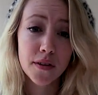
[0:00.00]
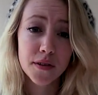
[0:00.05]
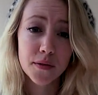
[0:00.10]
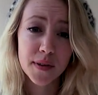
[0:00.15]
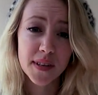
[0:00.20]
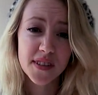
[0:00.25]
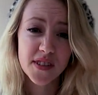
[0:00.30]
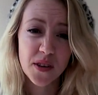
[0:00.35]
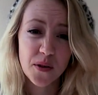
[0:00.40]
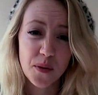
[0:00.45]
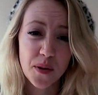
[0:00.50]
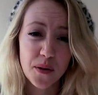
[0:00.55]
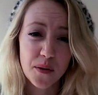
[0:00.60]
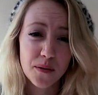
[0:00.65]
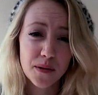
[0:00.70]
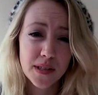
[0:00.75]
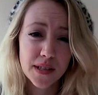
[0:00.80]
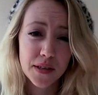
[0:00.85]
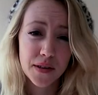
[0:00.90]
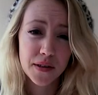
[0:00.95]
doing so
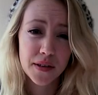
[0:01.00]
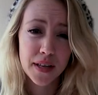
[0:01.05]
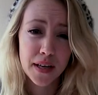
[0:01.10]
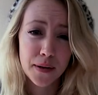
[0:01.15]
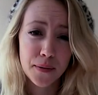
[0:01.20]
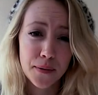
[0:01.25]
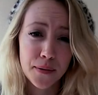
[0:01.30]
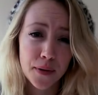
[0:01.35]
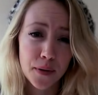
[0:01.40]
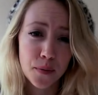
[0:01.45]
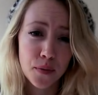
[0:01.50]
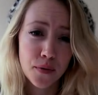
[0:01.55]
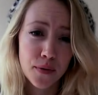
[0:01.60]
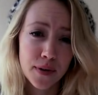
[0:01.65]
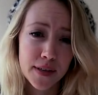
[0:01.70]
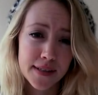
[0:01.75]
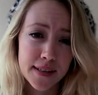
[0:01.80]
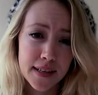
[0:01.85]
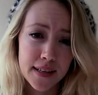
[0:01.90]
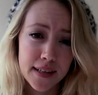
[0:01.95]
well, so they were
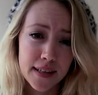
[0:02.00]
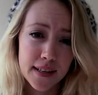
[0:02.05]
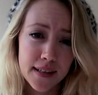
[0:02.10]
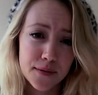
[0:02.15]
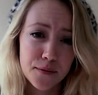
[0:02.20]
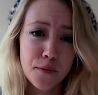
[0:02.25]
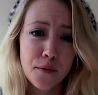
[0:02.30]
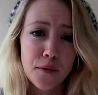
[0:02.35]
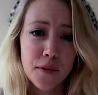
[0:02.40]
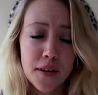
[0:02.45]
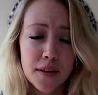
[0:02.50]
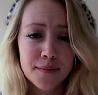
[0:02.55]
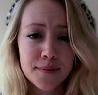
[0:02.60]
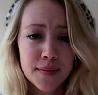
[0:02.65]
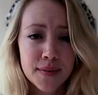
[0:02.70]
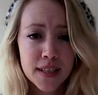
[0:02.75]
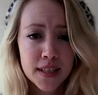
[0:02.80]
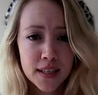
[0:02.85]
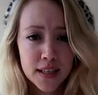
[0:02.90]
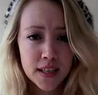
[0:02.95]
poisoning his water
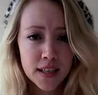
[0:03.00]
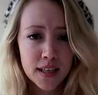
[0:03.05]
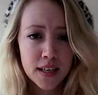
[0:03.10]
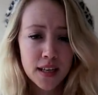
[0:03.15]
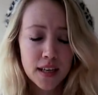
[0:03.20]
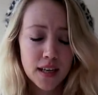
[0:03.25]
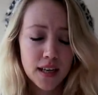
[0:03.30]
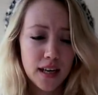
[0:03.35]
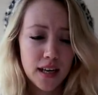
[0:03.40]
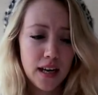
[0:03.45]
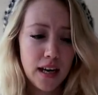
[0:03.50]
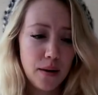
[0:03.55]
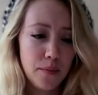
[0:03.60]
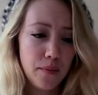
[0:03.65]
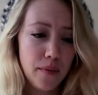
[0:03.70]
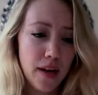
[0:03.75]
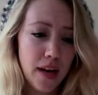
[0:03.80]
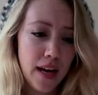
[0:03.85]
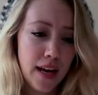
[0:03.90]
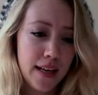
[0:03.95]

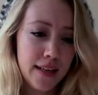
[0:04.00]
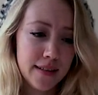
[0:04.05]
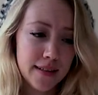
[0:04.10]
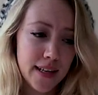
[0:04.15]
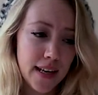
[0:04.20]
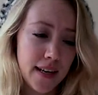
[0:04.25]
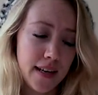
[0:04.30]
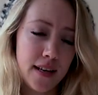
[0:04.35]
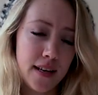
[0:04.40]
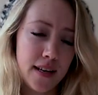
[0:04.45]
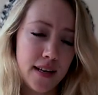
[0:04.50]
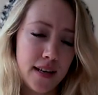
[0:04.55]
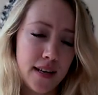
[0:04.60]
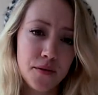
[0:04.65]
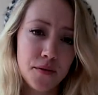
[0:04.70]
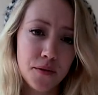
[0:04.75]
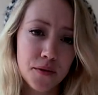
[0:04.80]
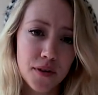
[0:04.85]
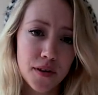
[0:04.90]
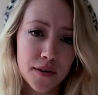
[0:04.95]
and taking
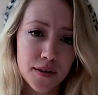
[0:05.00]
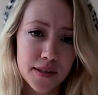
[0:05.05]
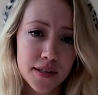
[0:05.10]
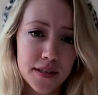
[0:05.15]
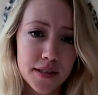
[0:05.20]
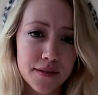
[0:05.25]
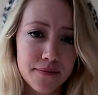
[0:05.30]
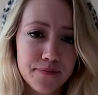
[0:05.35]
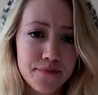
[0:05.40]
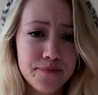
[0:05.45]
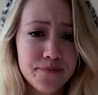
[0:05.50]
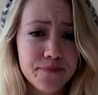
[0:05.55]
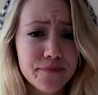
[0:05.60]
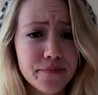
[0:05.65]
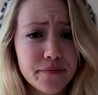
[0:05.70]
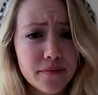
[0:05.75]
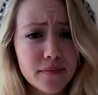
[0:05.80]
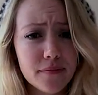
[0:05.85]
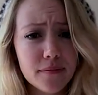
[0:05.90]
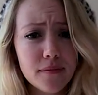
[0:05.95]
out all the oxygen.
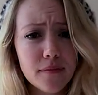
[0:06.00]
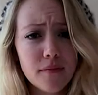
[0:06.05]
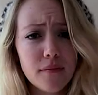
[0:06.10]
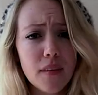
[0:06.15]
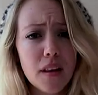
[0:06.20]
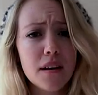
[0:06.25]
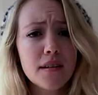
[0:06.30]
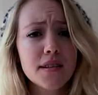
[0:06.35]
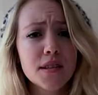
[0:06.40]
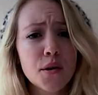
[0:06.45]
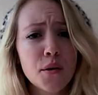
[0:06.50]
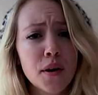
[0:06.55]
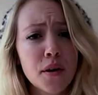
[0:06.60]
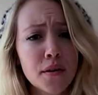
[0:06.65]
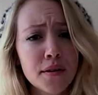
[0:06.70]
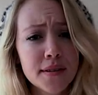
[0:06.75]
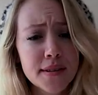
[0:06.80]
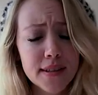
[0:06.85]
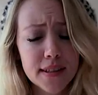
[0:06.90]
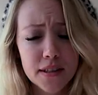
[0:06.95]
So I
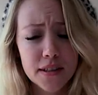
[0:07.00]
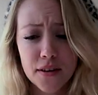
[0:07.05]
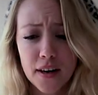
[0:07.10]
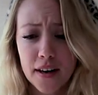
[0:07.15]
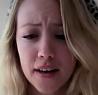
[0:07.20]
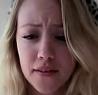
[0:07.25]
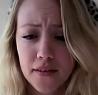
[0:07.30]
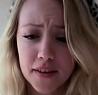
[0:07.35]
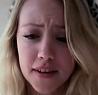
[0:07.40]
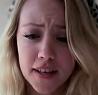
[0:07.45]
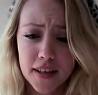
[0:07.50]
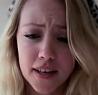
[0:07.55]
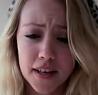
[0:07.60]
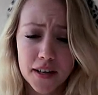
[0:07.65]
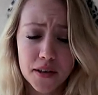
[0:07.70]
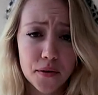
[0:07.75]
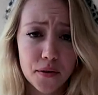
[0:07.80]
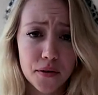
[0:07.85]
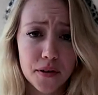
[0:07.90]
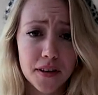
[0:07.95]
honestly tried everything
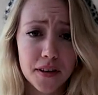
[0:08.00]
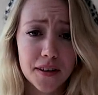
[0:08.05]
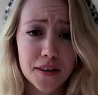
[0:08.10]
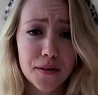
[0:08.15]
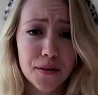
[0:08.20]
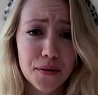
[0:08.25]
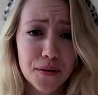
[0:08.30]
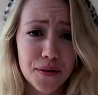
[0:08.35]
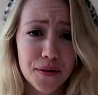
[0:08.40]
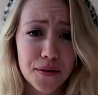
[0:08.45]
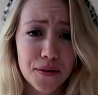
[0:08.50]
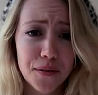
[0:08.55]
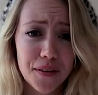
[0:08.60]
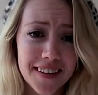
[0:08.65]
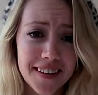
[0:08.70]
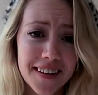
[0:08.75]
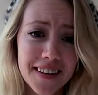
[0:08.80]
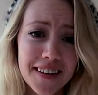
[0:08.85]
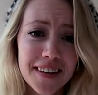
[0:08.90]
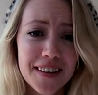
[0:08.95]
I could,
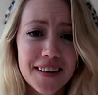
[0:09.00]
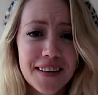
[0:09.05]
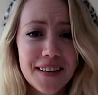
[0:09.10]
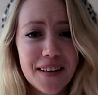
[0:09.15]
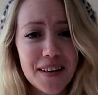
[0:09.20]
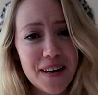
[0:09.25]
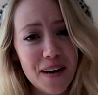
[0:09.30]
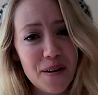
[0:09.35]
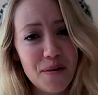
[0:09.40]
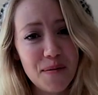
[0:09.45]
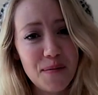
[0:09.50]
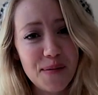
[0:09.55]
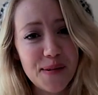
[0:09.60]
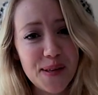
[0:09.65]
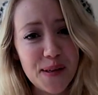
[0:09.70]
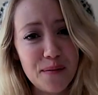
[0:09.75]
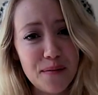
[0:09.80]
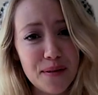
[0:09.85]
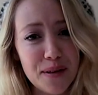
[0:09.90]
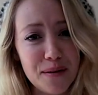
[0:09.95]
including
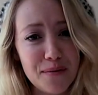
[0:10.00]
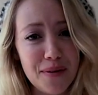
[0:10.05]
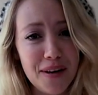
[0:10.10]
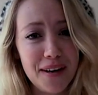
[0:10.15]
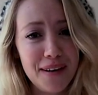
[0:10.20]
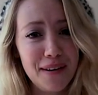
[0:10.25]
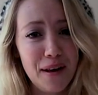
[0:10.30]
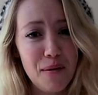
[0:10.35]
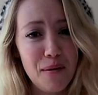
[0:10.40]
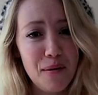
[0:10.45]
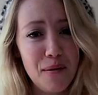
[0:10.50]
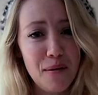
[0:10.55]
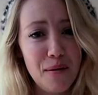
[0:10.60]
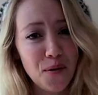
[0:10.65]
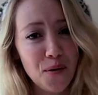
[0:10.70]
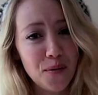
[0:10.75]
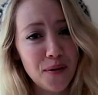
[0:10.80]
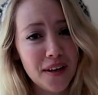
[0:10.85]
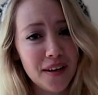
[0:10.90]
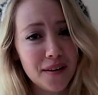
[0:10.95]
something my neighbour
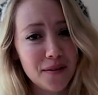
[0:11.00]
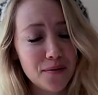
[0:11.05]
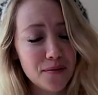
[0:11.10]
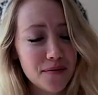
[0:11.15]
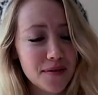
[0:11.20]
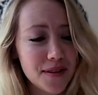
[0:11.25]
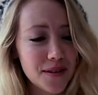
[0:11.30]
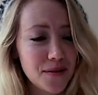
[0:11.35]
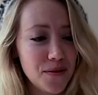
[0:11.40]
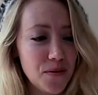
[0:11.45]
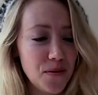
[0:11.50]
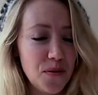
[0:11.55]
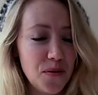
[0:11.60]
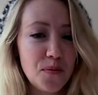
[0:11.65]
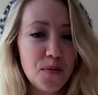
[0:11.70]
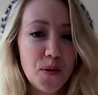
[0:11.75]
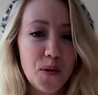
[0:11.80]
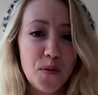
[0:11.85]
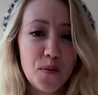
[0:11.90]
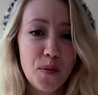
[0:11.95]
taught me, to
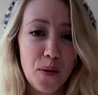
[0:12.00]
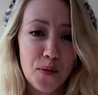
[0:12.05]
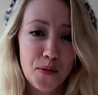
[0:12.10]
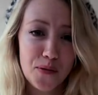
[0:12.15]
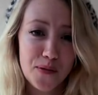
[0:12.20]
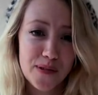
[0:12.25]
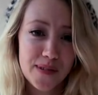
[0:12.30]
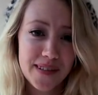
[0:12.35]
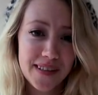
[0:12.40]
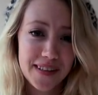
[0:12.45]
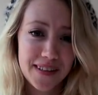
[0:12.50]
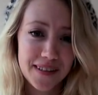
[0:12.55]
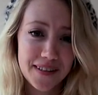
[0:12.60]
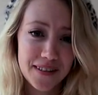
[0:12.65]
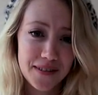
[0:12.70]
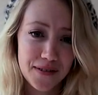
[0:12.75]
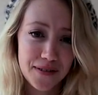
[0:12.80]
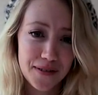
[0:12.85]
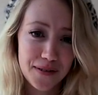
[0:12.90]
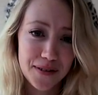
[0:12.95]
blow bubbles
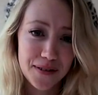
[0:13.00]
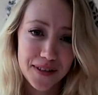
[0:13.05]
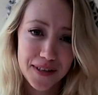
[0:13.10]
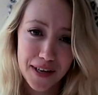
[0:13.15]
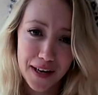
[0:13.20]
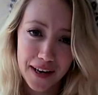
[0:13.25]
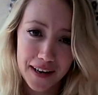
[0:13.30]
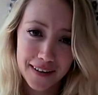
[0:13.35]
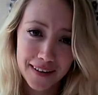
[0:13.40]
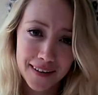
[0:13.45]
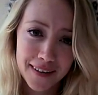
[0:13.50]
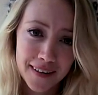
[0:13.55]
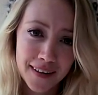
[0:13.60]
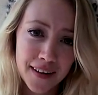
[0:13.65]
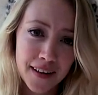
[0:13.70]
into the tank.